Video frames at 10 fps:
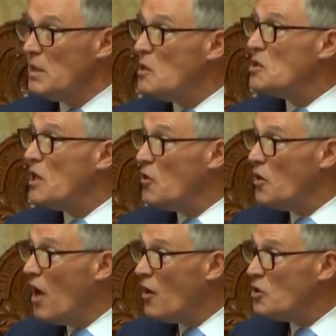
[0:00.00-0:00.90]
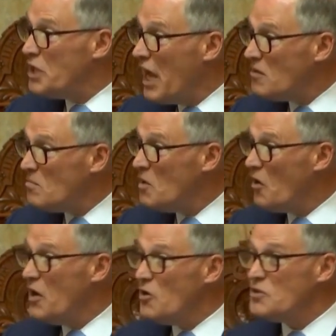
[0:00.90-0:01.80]
Elisa and her daughter Jasmine
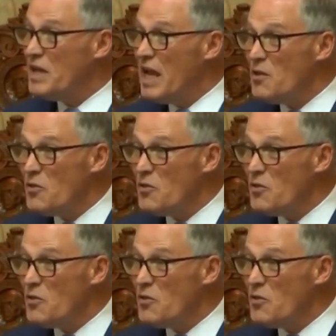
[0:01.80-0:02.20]
are here today.